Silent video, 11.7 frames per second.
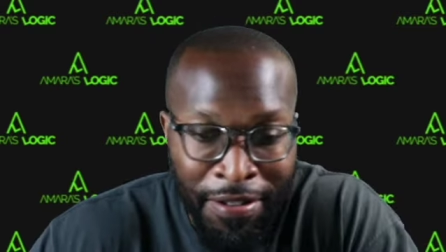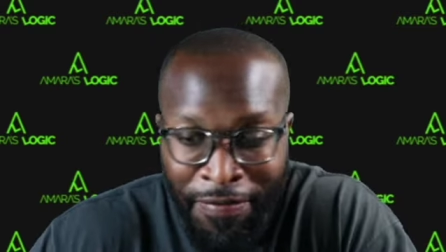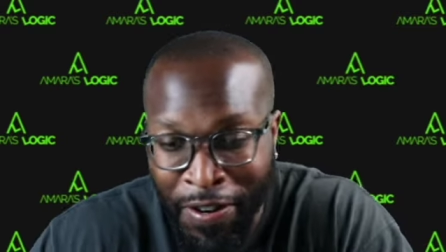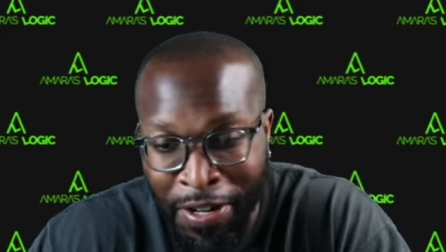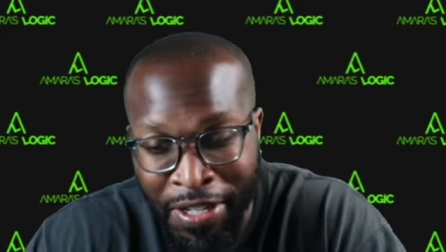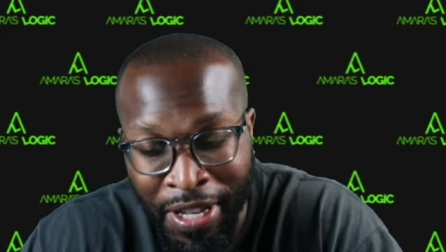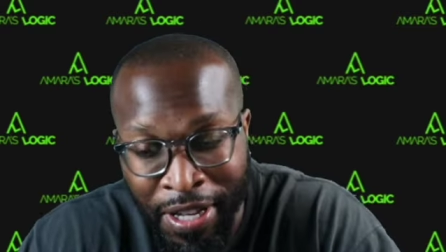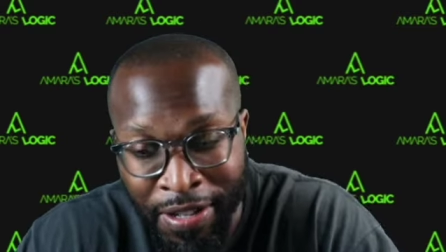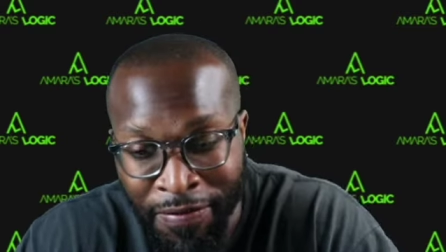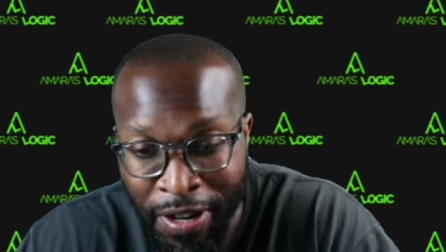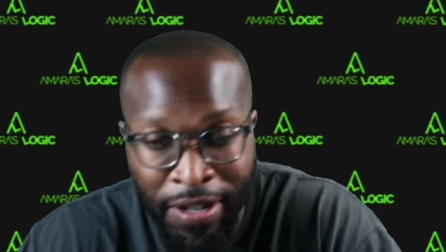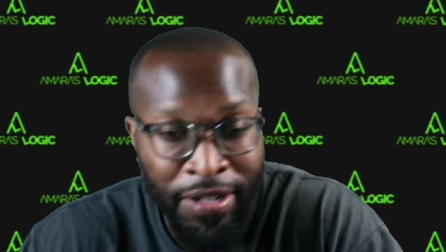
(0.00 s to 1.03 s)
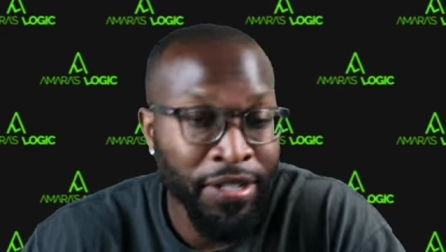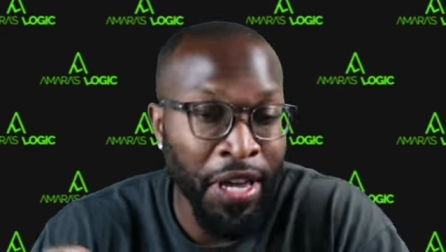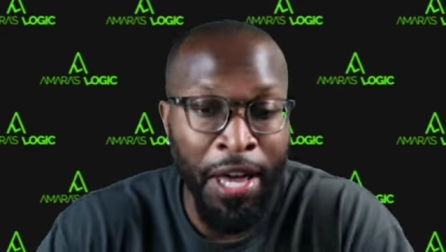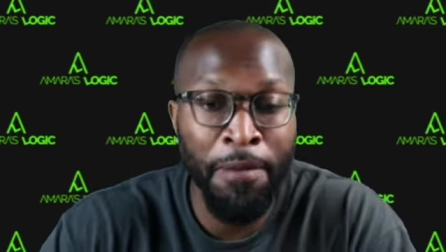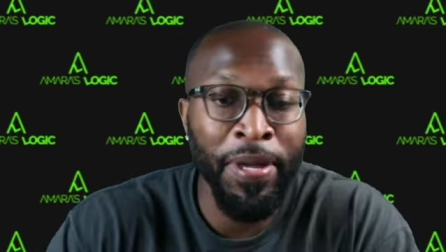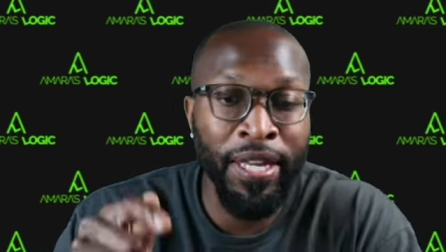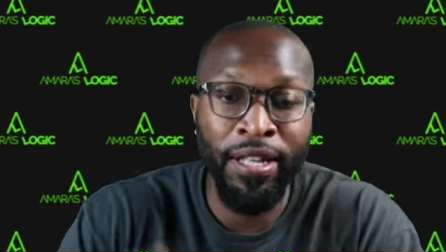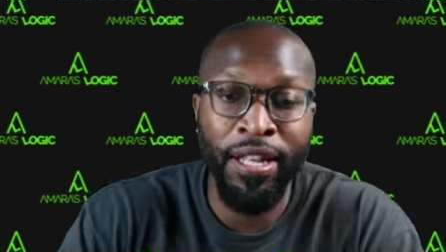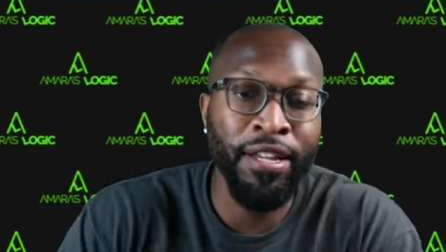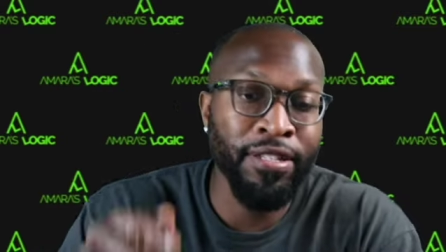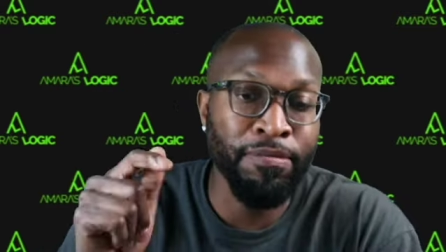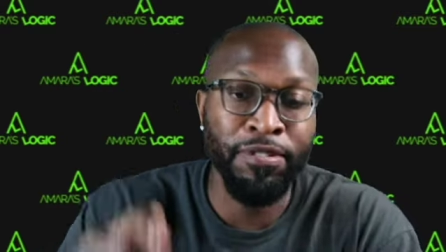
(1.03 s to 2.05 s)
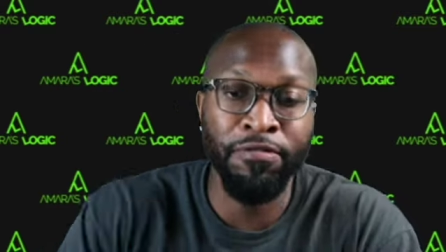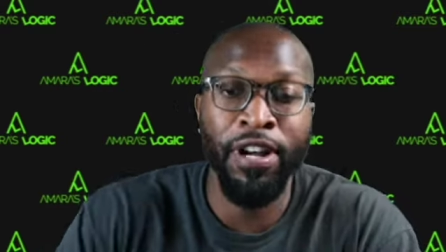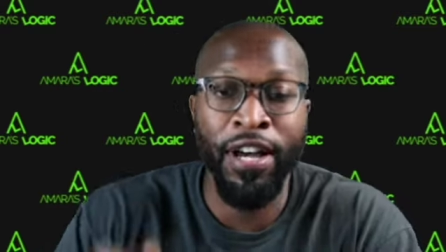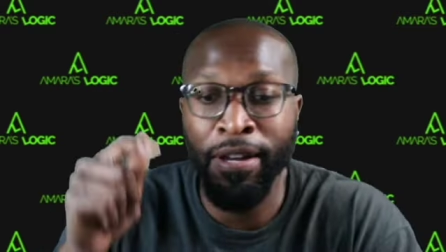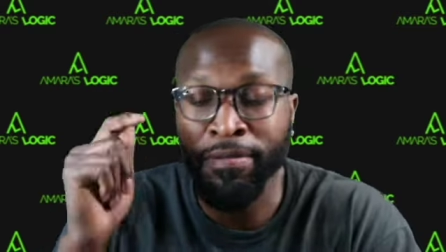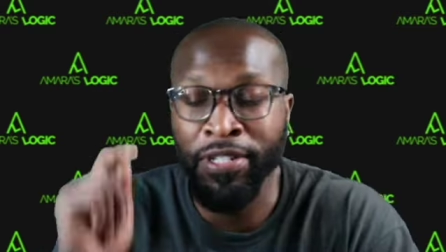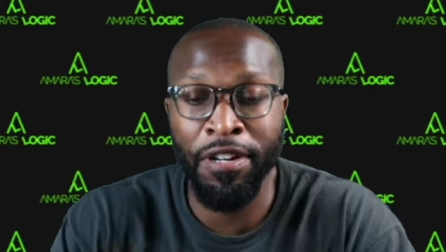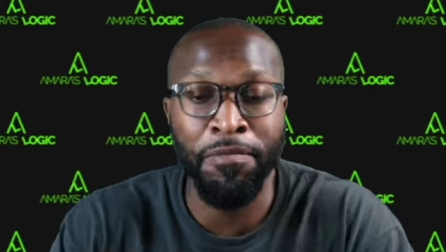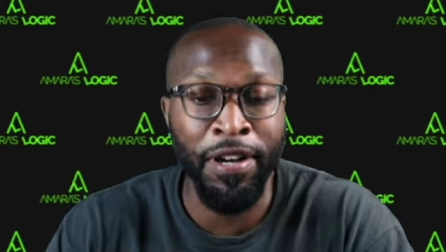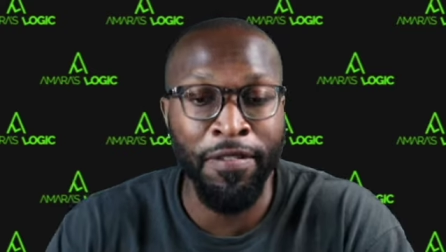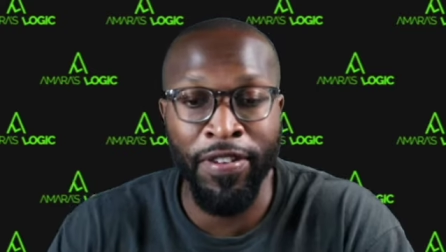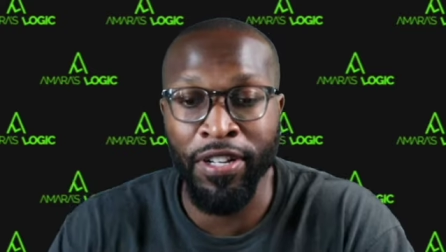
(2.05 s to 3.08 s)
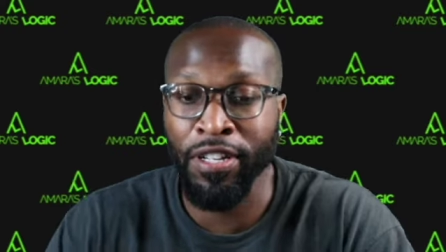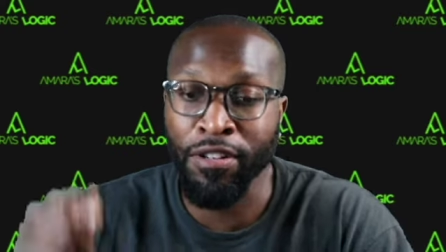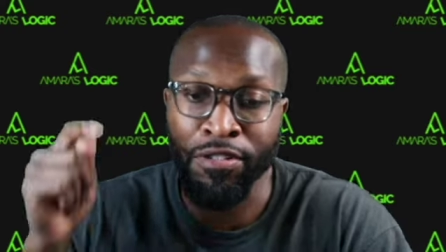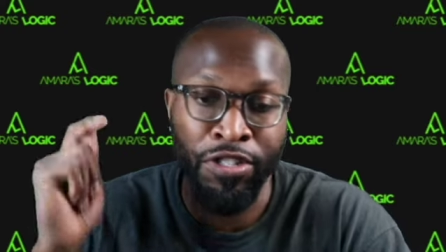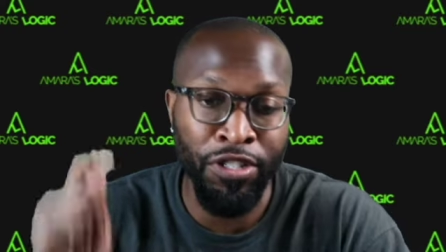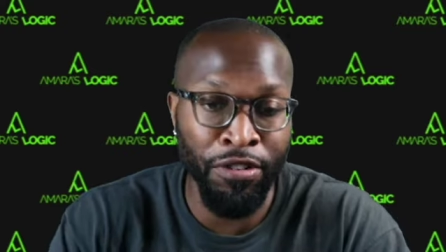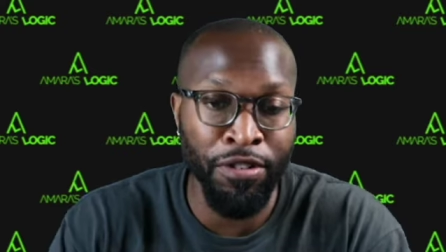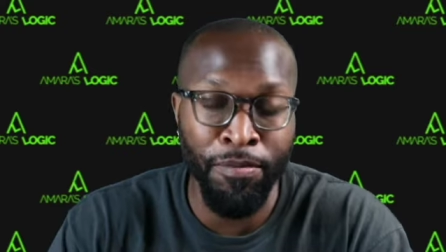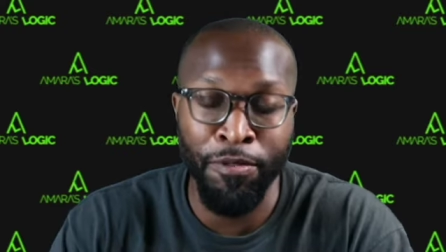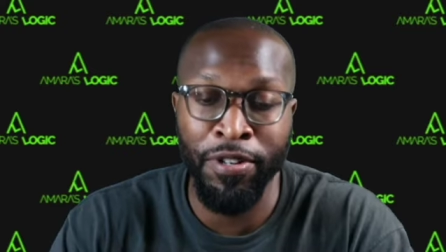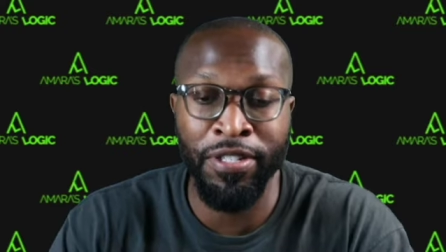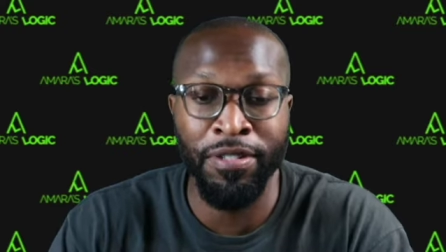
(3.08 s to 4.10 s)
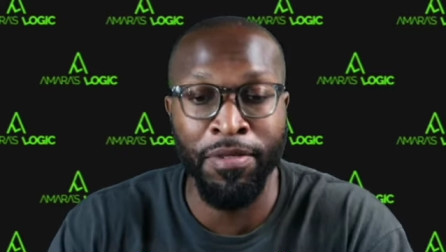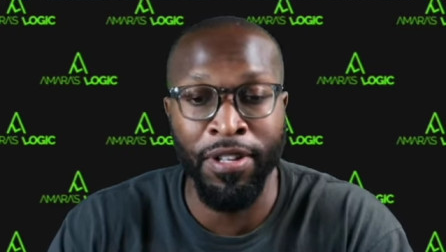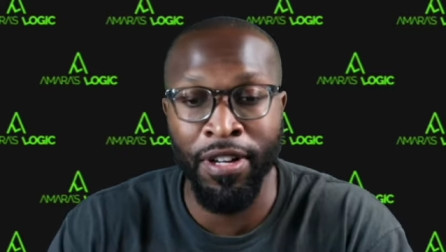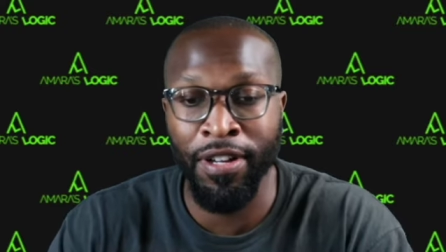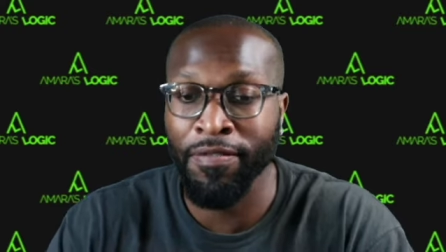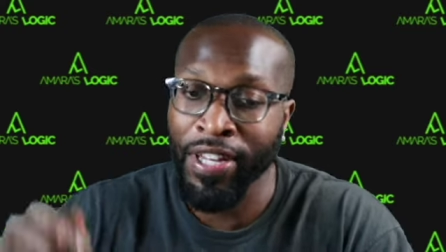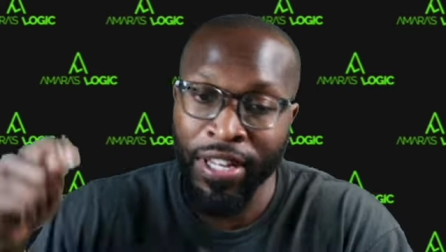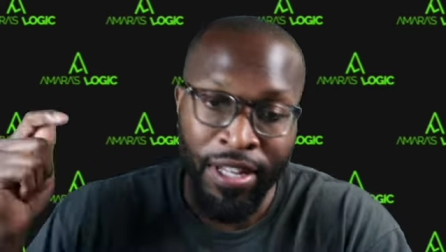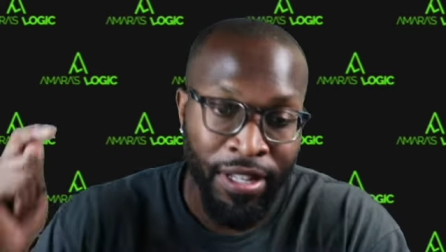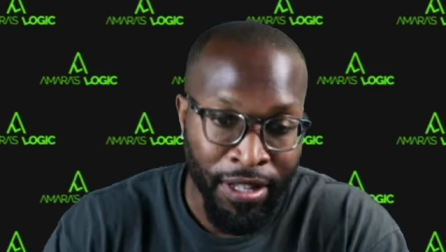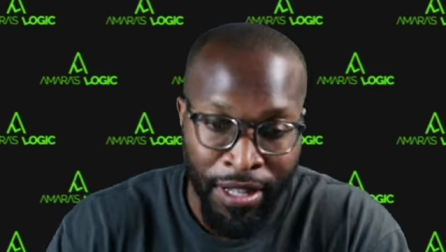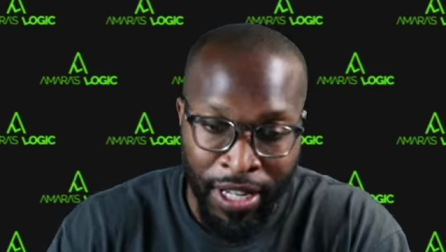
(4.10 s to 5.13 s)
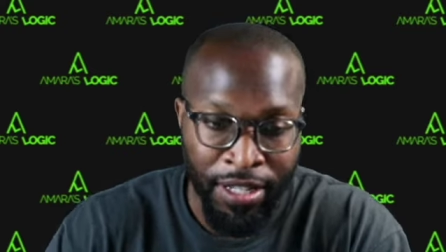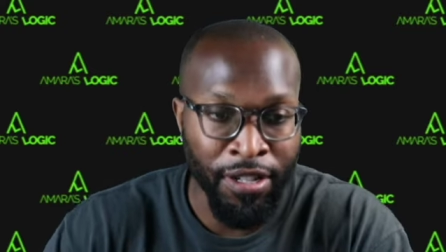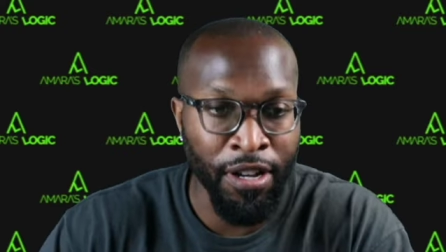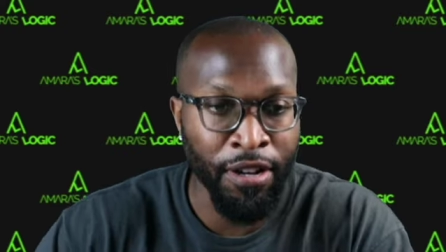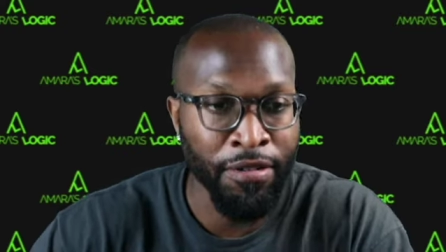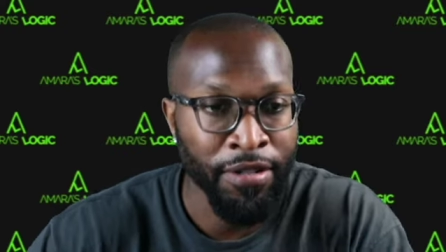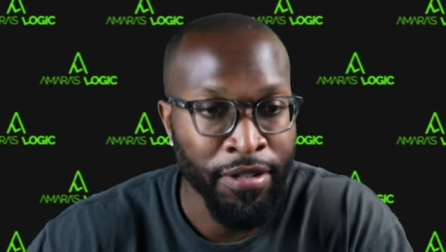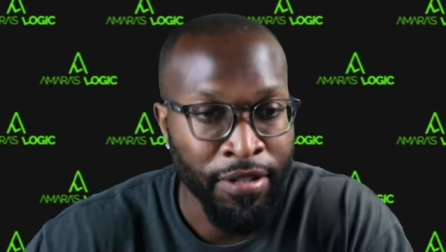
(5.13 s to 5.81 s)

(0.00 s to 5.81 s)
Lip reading: First things first, comment, like, subscribe, share my videos, show your boys some love. Let's go.